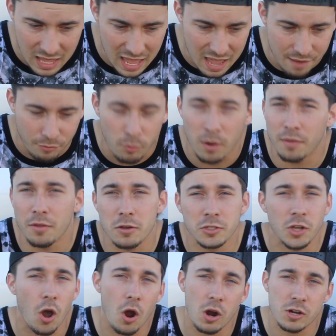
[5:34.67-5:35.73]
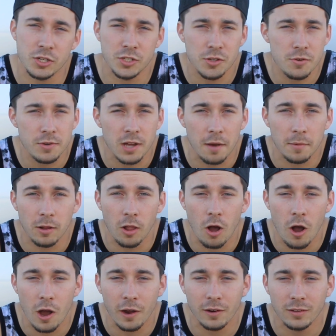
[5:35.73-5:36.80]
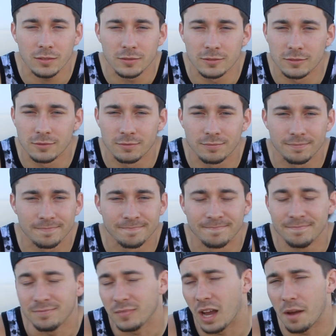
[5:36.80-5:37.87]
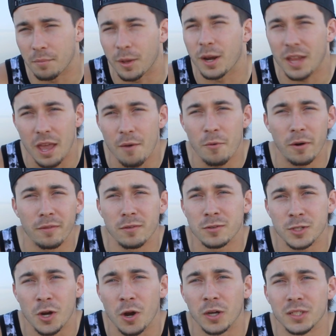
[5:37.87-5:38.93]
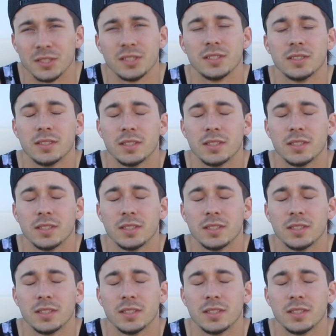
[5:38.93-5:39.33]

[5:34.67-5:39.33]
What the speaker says: if one of those cars do come along, I'm gonna get one of those cars.